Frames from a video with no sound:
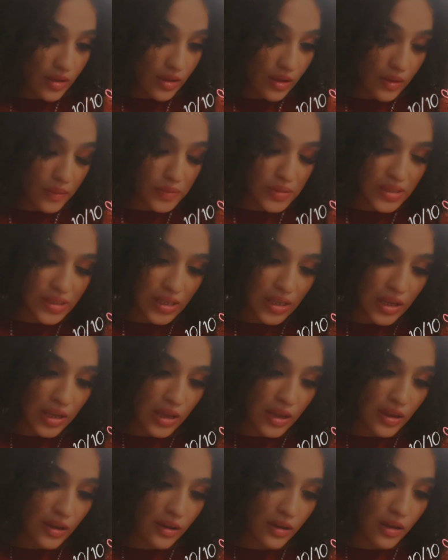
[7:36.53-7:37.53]
I'm
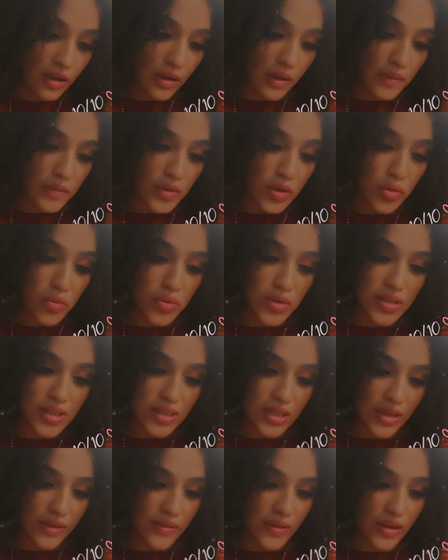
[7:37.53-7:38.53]
seeing you
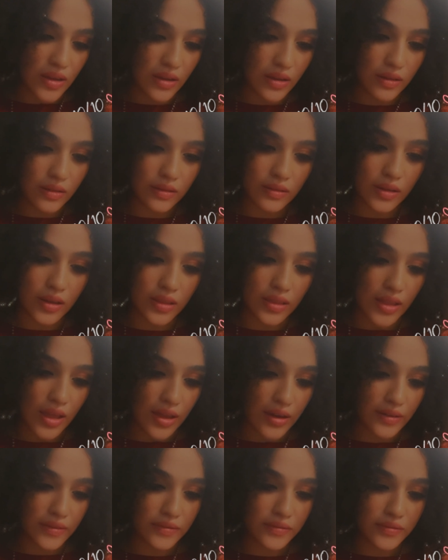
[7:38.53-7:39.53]
receiving a
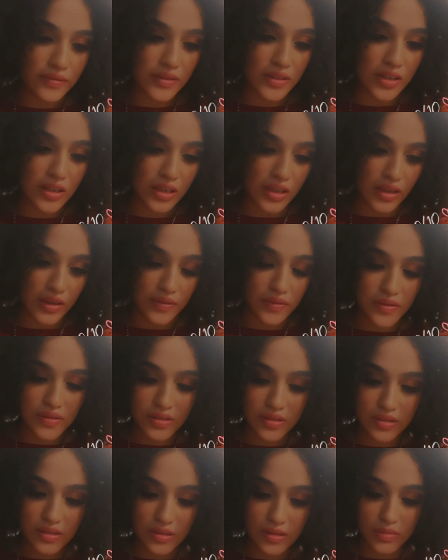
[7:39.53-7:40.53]
lot of
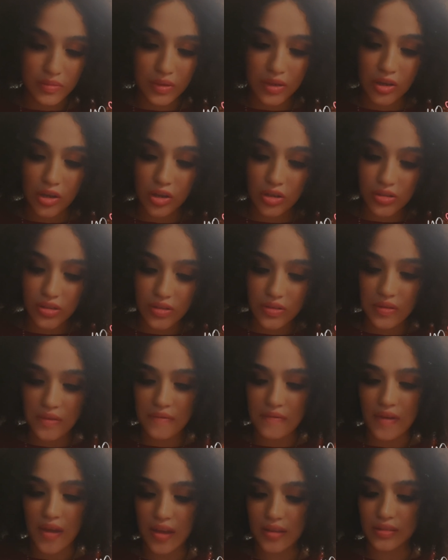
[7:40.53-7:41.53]
gifts because of the
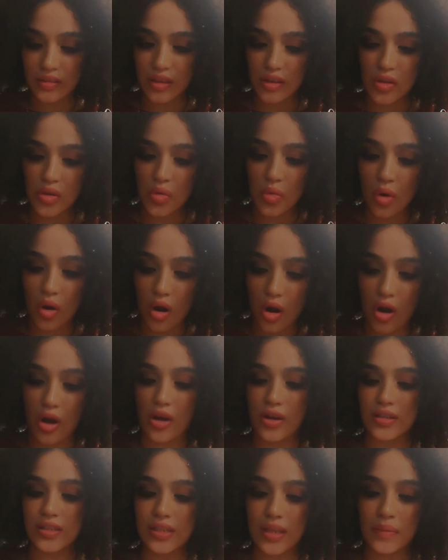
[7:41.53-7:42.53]
fact that you
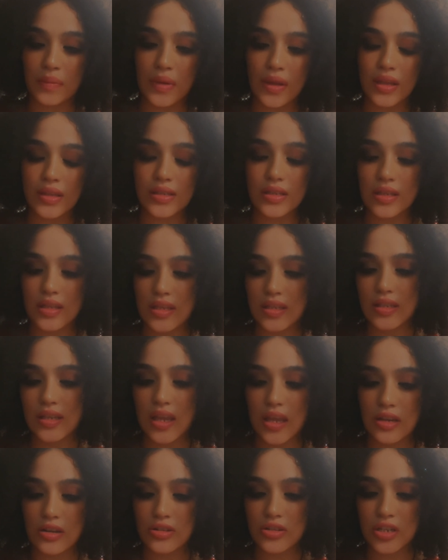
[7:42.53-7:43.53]
are stepping into this
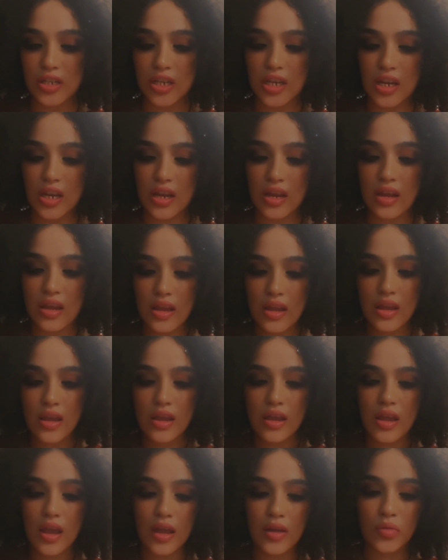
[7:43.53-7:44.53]
energy
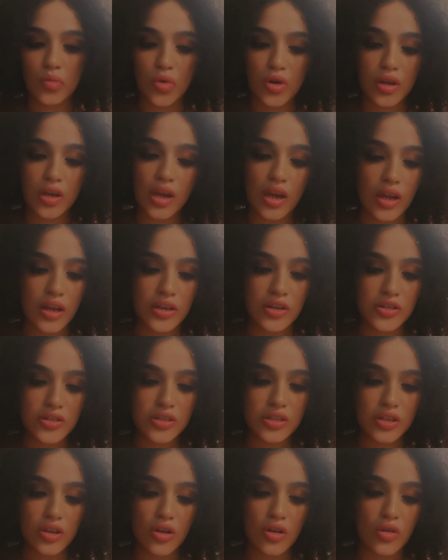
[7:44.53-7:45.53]
and working on
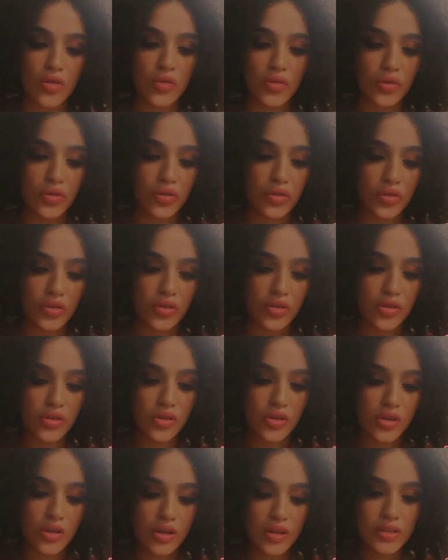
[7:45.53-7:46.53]
yourself,
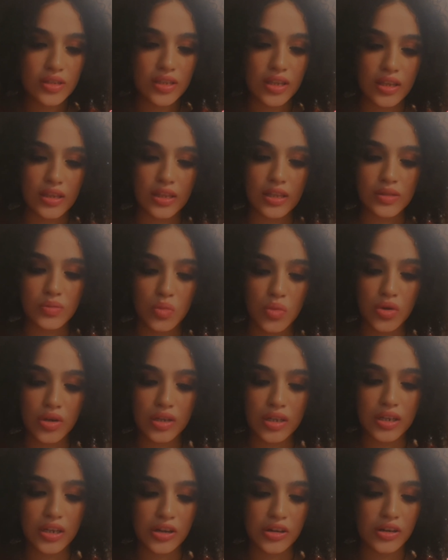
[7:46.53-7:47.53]
seeing things more
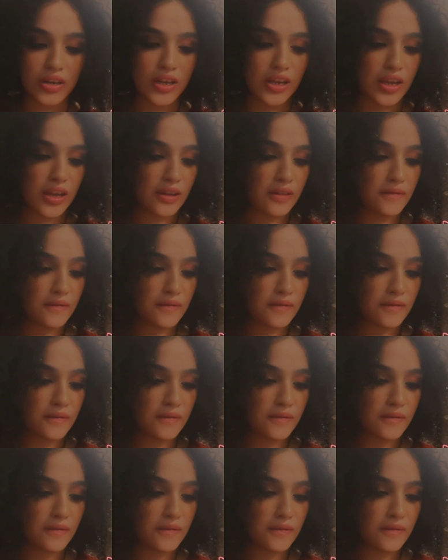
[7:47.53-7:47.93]
clearly,